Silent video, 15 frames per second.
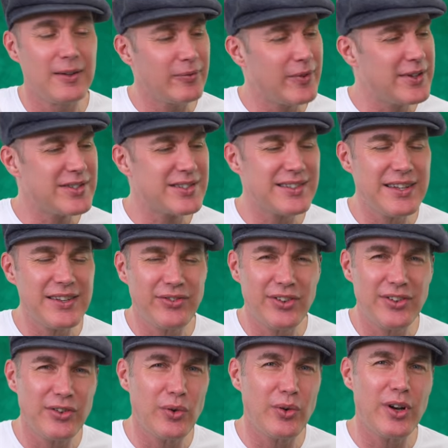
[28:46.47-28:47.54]
Then just
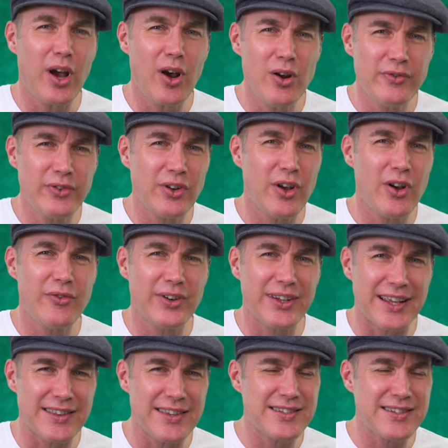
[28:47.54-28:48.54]
listen to it over and over again.